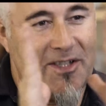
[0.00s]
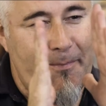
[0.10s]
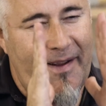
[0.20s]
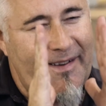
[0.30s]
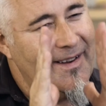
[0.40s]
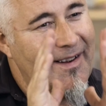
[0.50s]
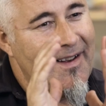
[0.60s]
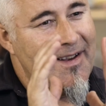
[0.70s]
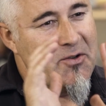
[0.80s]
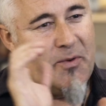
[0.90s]
a bit
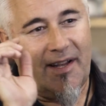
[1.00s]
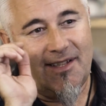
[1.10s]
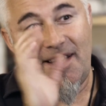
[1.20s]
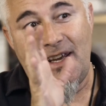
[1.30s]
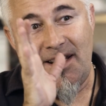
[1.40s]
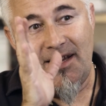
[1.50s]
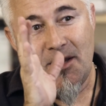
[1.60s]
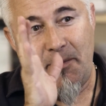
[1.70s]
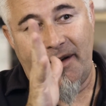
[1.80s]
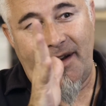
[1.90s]
so I could see the
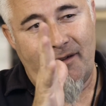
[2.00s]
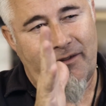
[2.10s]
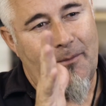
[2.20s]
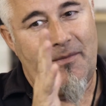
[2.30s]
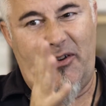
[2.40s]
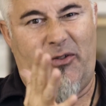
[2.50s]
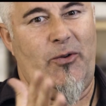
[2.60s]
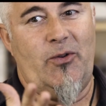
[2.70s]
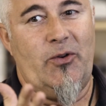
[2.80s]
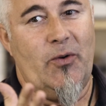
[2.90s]
painting
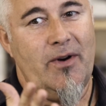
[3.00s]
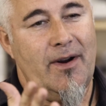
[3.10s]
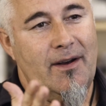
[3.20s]
through the door.